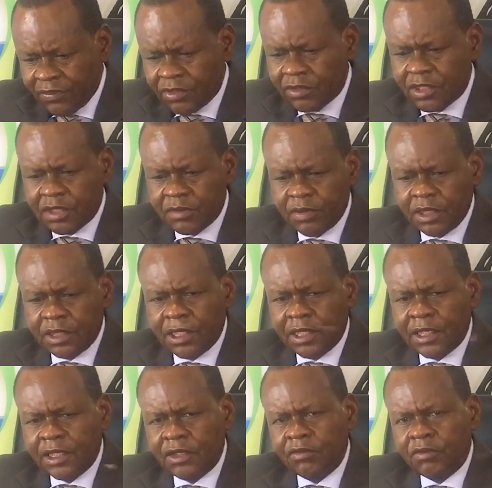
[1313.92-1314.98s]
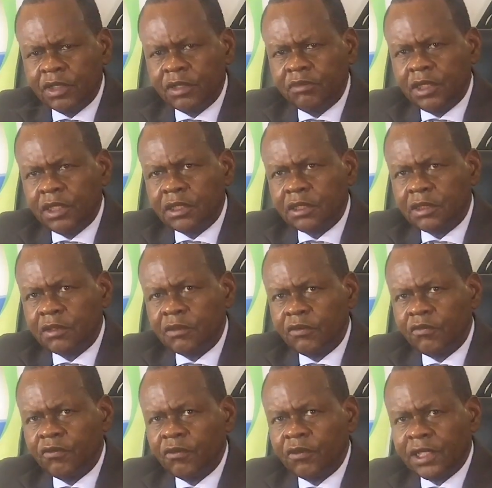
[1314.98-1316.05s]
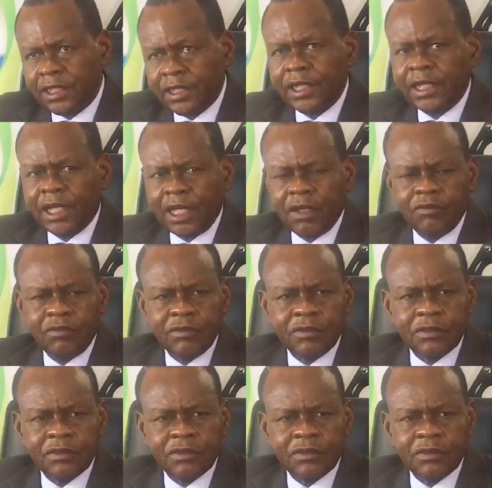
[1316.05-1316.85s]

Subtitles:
to respect other human beings for what they are,